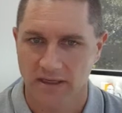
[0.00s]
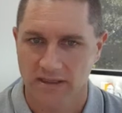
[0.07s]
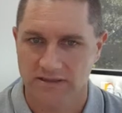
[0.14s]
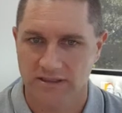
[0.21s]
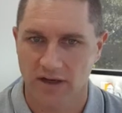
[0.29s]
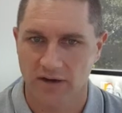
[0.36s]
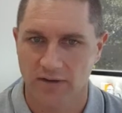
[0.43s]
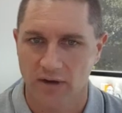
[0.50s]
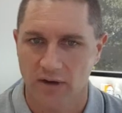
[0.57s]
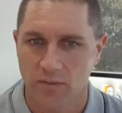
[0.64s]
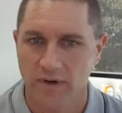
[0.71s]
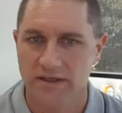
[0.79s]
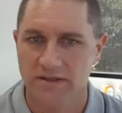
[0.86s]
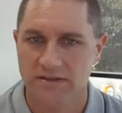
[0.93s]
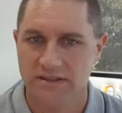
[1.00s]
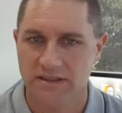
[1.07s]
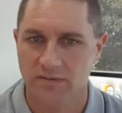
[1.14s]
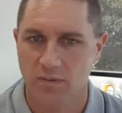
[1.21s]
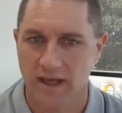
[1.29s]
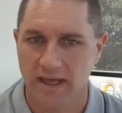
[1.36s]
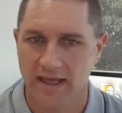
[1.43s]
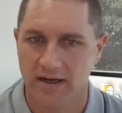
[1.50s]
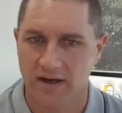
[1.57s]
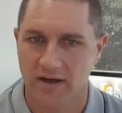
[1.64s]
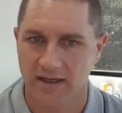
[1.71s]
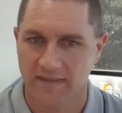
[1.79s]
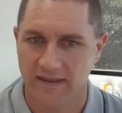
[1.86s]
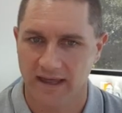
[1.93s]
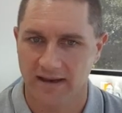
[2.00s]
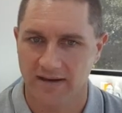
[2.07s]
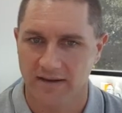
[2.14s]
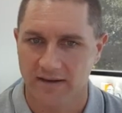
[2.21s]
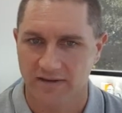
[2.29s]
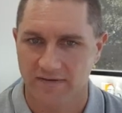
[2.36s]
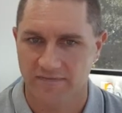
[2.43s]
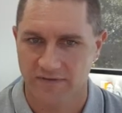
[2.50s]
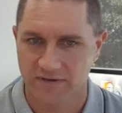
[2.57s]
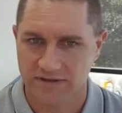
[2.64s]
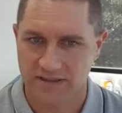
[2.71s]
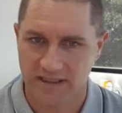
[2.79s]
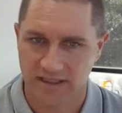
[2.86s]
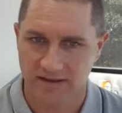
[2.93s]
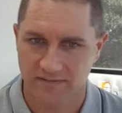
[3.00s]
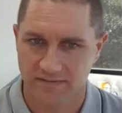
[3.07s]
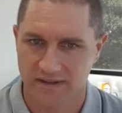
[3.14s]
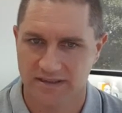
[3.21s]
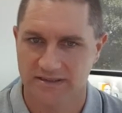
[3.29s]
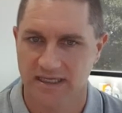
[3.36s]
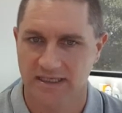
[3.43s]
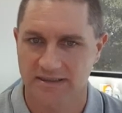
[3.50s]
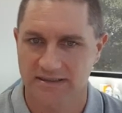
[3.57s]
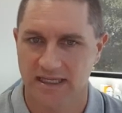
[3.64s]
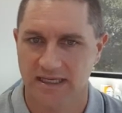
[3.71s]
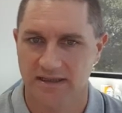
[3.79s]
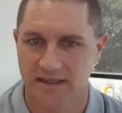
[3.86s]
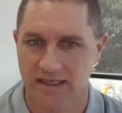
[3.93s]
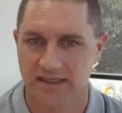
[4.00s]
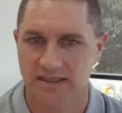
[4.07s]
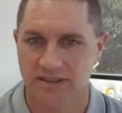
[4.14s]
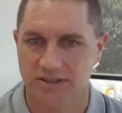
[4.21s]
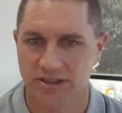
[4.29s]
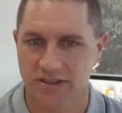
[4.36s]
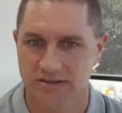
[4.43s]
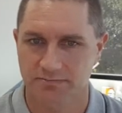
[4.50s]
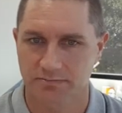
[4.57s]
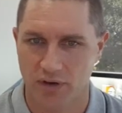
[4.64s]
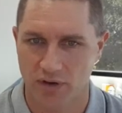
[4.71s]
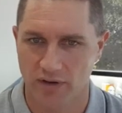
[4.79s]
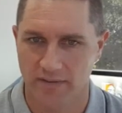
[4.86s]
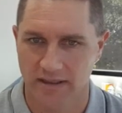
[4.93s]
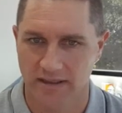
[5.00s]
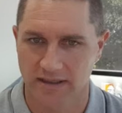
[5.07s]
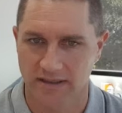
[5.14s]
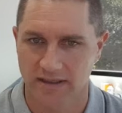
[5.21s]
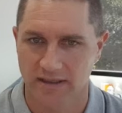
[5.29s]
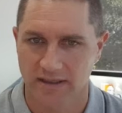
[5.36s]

So when you see wear like that, the first thing that we said is that the condition is permanent.